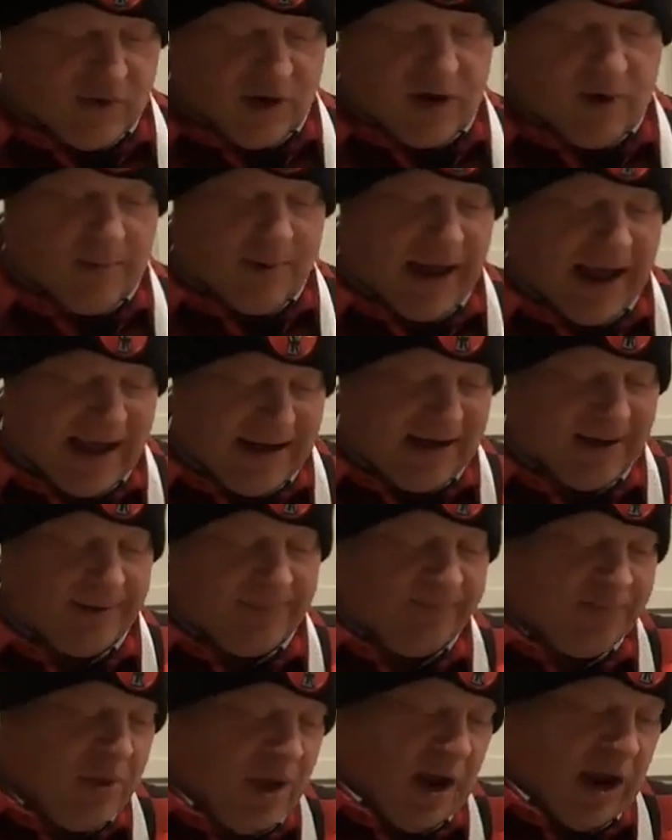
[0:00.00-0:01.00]
Frito pie
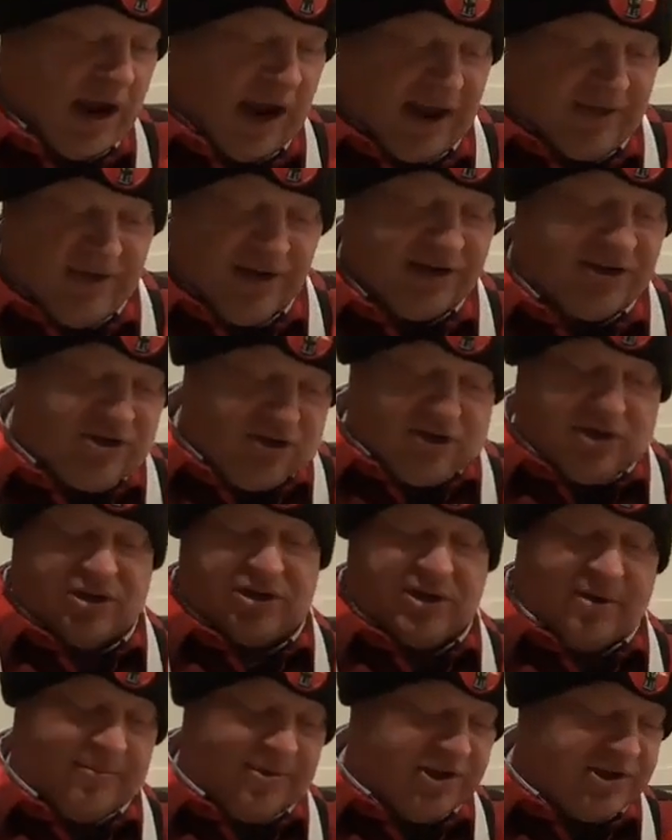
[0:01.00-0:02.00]
here. And this is
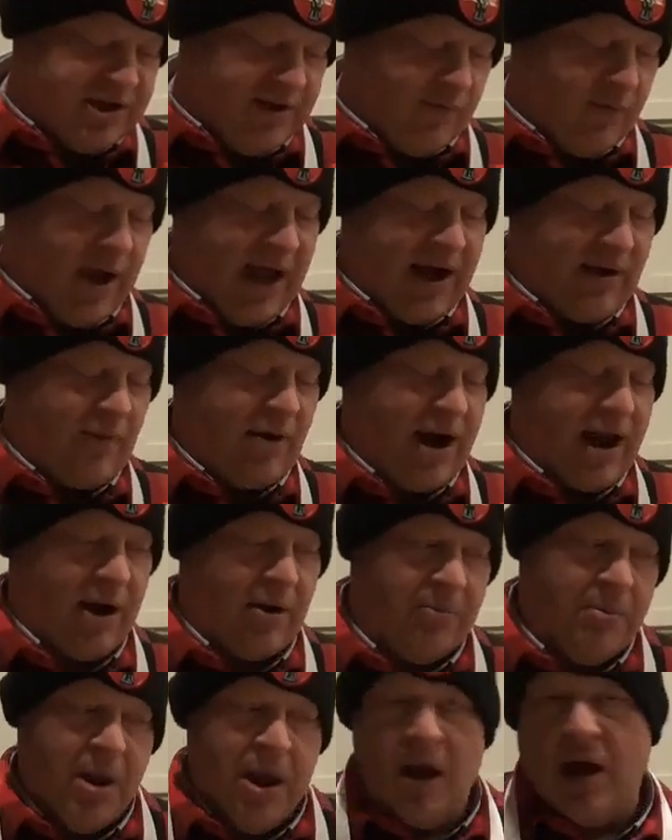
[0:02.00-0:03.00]
just some of the stuff we had
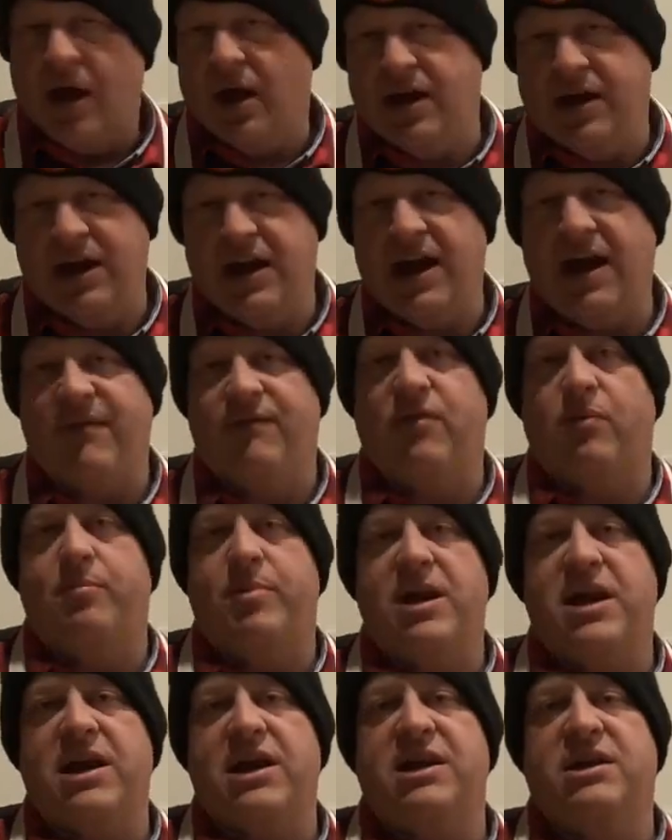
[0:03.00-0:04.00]
around. I didn't have no
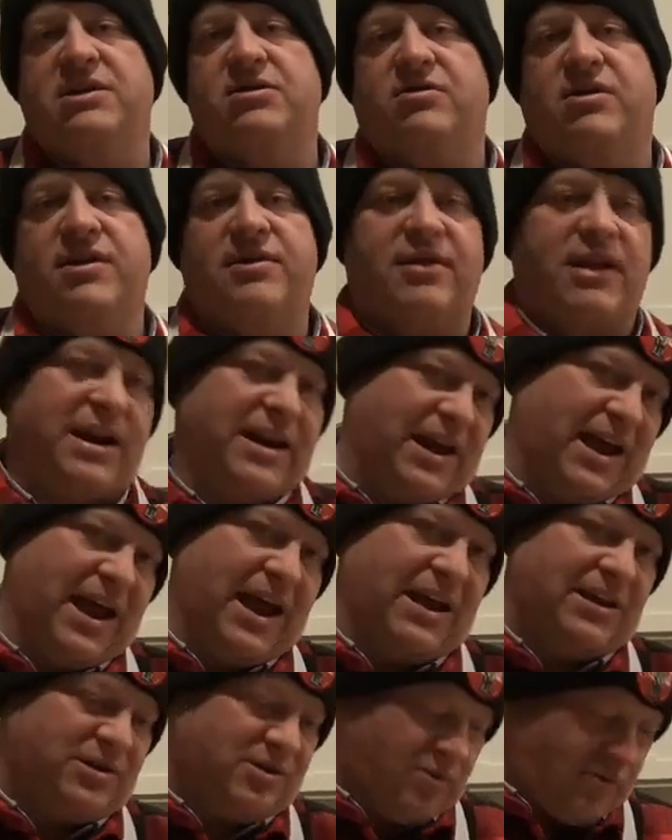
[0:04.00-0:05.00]
beans or nothing like
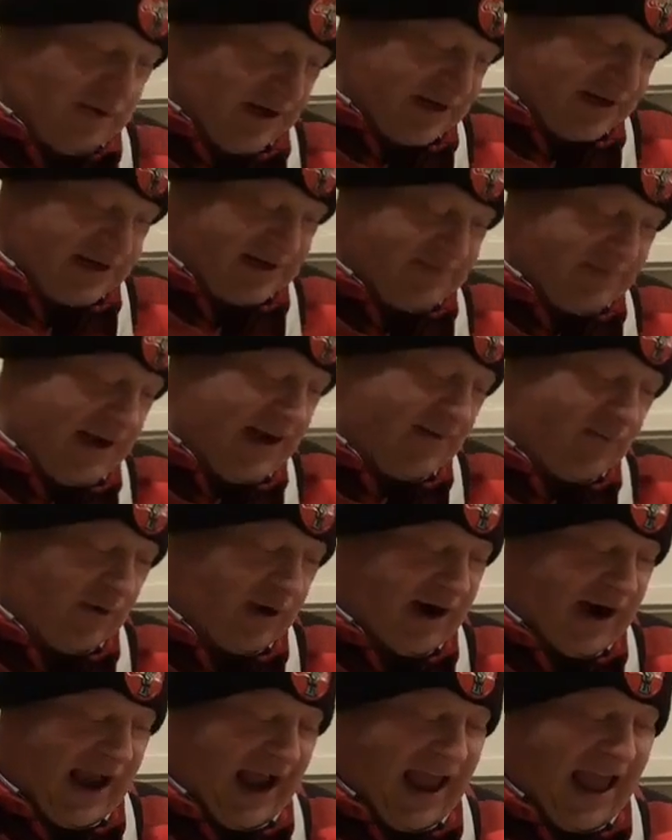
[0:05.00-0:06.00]
that, so I just made
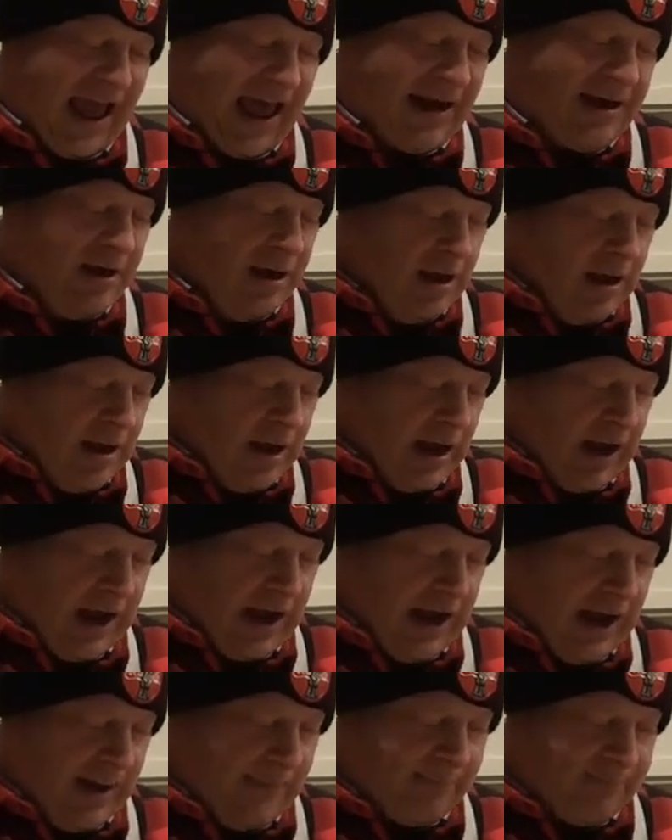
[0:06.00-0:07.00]
what I had.
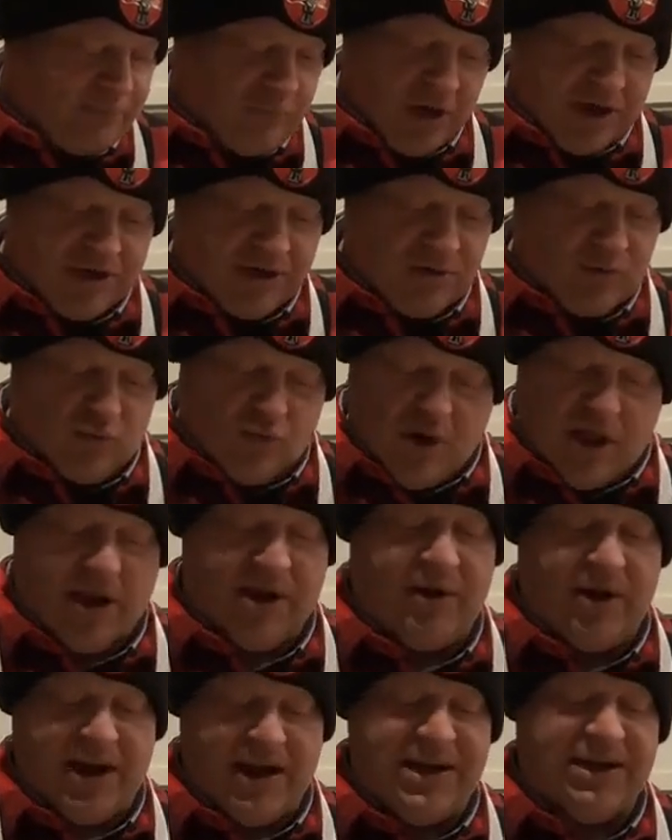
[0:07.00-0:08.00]
This is a
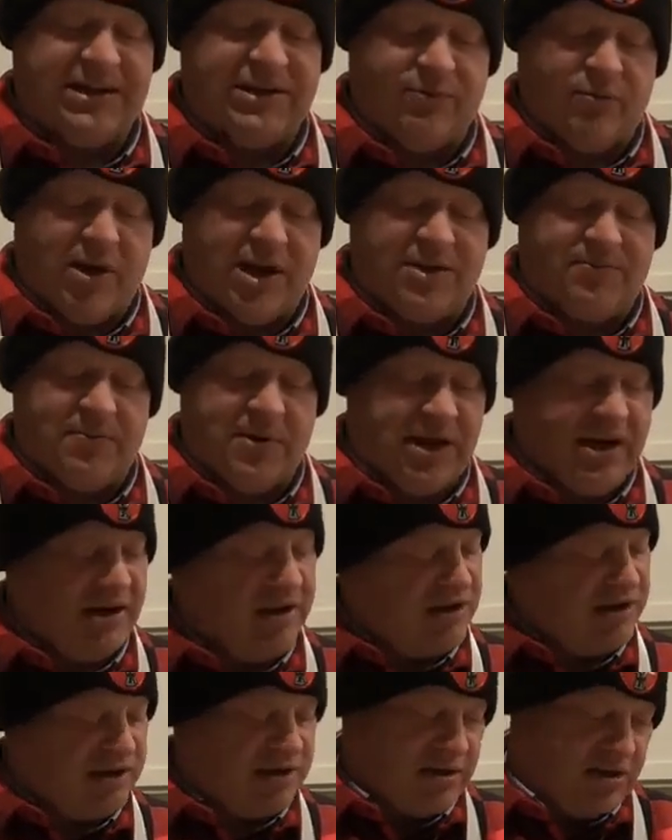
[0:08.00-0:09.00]
really easy recipe.
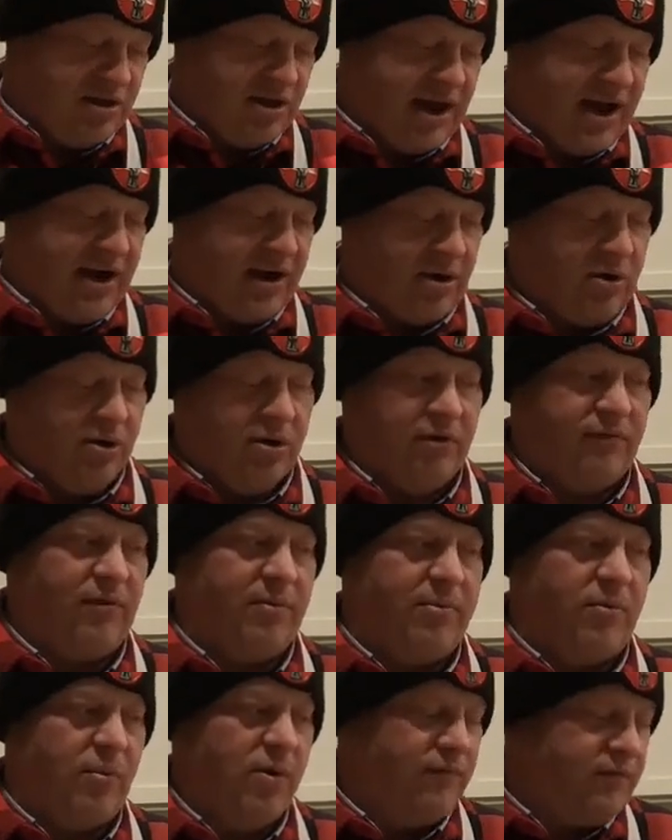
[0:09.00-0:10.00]
Just you let it cook
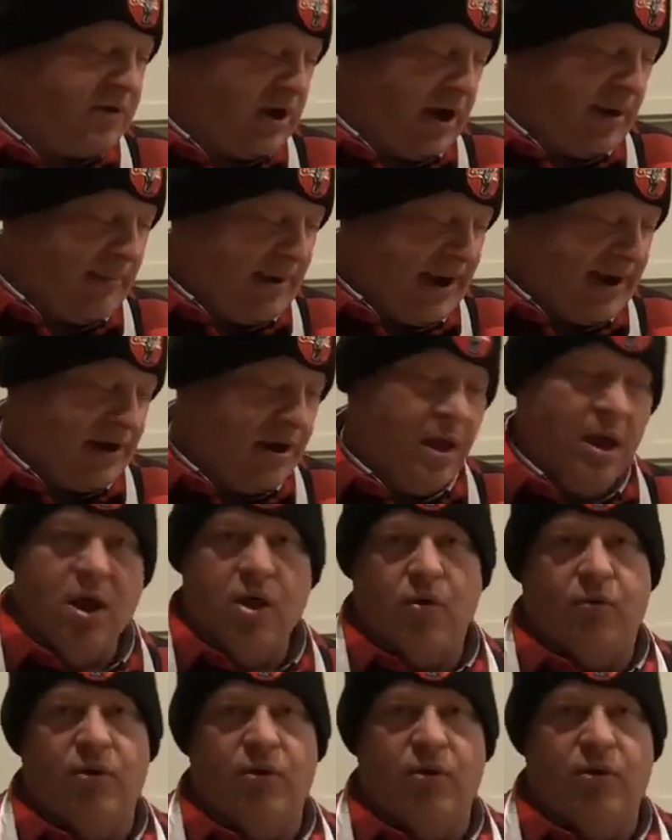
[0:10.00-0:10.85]
from the rooftop, man.